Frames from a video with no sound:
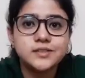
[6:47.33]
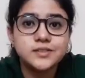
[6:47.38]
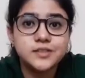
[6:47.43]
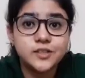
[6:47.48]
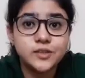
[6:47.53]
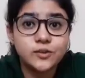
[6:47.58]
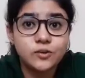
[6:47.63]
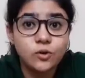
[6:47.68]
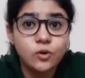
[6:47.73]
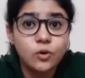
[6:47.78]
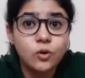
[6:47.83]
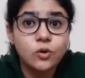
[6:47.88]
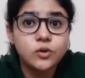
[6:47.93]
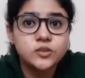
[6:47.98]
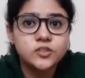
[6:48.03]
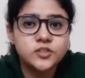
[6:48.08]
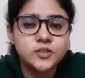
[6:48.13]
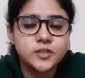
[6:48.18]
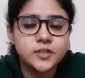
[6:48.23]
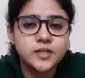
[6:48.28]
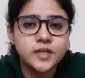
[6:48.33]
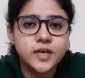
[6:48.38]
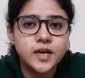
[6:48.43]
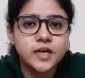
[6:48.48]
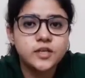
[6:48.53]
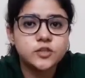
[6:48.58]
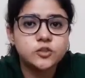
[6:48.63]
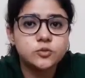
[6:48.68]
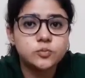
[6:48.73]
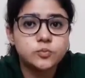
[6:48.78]
Technology
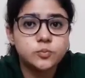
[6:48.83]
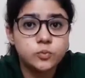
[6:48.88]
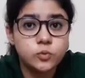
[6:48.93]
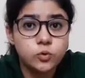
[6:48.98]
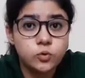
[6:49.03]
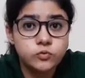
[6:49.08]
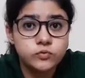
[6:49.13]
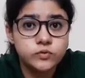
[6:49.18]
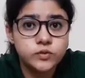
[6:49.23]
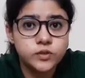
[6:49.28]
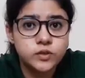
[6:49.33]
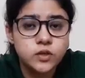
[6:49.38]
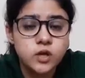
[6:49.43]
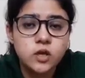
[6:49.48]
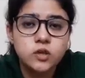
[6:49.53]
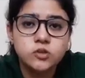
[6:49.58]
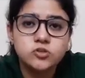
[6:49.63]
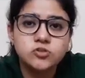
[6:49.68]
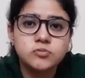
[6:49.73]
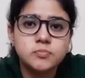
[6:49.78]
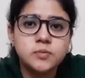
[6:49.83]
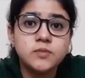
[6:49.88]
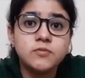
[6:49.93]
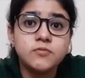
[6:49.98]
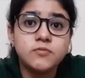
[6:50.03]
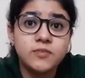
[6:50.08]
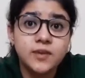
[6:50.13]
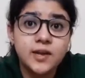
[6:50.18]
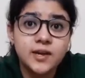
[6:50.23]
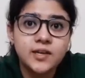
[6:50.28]
has proven to be
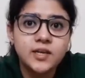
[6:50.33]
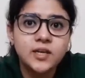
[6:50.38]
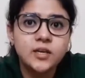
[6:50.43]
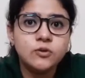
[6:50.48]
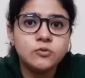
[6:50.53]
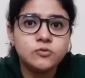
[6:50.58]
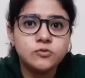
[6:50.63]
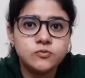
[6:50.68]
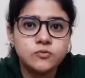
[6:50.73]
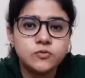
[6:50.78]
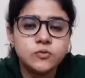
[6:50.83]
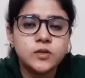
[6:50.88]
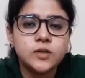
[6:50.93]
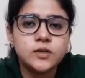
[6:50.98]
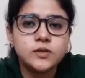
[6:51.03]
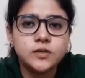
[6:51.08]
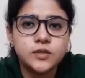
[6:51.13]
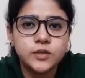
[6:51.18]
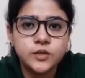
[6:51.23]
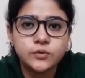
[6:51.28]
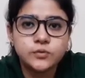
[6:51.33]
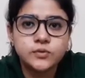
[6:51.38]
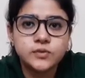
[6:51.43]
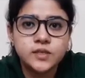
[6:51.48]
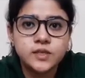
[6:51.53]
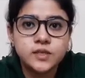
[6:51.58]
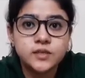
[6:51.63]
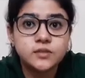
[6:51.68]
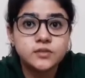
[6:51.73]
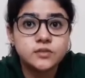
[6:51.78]
very useful in
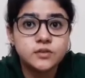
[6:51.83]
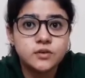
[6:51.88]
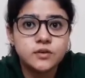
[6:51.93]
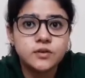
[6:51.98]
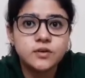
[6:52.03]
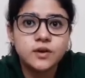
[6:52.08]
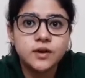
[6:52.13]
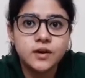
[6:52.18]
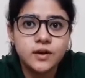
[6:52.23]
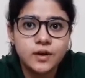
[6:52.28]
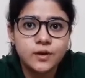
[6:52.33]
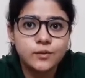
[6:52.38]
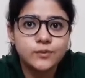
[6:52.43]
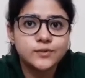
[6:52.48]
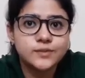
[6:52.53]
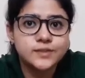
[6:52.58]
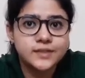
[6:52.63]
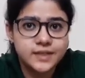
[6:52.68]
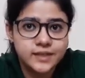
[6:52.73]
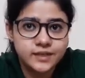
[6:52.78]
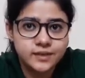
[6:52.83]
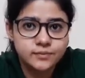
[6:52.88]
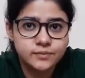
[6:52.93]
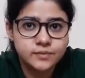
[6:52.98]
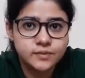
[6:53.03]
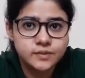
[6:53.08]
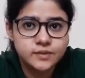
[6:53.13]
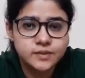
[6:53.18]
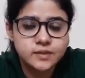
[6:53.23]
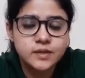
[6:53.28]
reducing turnaround
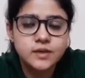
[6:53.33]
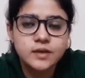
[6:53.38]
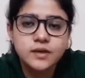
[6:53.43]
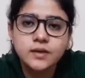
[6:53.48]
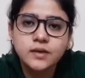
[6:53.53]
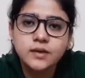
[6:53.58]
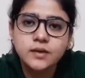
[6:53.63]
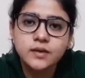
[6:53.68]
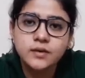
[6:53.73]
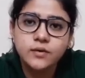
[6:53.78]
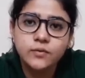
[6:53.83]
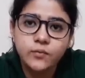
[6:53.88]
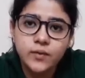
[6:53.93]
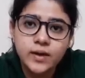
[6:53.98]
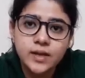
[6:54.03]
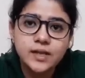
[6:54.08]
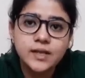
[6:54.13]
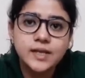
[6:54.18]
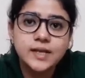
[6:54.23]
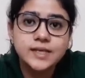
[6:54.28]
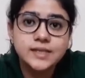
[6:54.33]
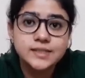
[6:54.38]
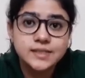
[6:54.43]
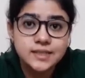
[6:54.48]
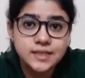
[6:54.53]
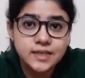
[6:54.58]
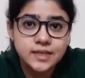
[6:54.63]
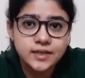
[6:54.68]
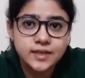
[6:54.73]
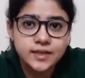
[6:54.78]
times. Well
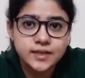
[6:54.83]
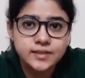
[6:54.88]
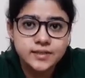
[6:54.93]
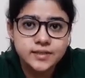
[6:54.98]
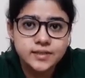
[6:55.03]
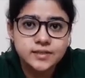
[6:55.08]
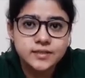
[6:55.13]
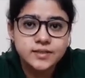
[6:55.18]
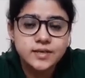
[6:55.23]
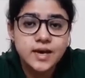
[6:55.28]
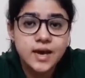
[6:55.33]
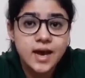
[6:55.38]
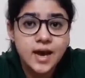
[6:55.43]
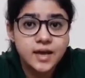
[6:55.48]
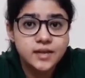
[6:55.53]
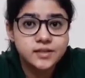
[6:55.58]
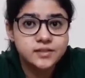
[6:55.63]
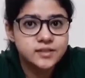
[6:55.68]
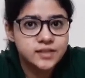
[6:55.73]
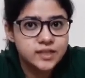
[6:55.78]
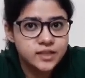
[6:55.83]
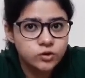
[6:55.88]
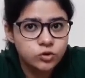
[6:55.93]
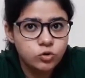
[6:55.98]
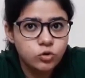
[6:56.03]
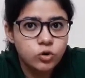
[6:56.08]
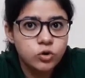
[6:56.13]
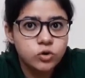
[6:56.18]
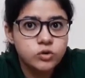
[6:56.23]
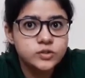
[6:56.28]
integrated and
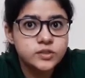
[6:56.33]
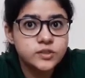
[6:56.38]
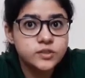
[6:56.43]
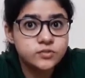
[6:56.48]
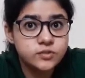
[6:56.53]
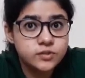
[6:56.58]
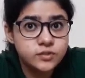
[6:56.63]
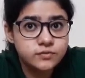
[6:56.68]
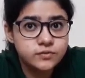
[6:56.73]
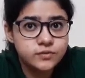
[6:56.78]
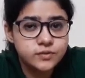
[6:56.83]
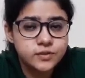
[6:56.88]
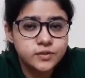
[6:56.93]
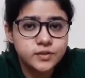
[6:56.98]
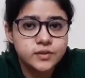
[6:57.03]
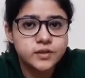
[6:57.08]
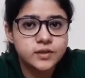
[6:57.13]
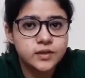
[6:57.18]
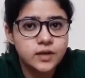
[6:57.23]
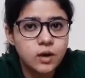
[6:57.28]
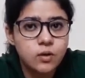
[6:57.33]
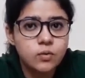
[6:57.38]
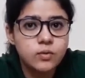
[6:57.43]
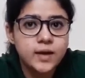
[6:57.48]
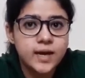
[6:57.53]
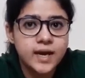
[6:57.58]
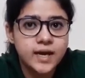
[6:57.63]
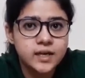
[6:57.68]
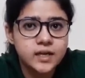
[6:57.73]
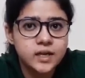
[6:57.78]
technology driven ground
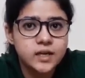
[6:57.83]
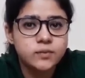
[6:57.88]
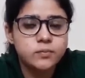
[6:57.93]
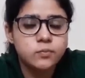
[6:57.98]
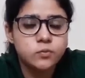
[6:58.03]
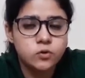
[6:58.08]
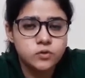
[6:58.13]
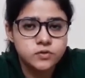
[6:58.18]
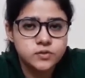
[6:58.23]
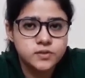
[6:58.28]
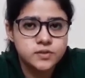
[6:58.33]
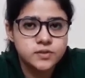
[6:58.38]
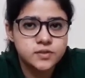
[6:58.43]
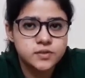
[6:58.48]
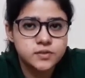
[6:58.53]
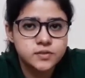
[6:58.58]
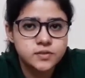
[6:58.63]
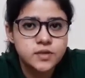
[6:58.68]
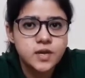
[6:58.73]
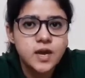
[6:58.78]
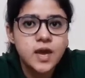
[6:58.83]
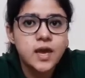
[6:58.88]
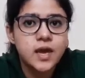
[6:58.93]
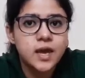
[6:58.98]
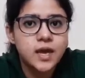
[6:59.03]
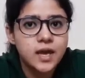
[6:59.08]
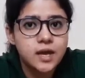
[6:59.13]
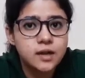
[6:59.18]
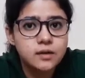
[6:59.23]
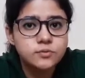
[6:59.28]
handling processes
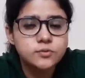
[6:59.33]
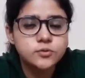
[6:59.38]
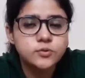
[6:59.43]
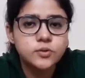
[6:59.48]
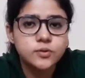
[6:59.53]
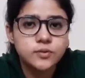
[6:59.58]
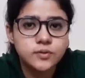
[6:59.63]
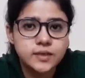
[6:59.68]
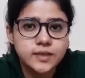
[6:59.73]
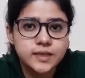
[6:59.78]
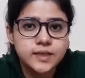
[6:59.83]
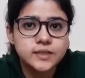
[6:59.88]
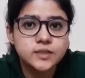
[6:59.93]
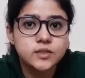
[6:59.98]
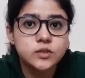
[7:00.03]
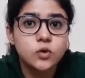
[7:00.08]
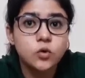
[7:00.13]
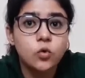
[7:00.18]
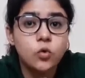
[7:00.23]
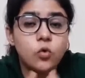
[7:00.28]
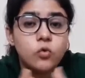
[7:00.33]
help to create an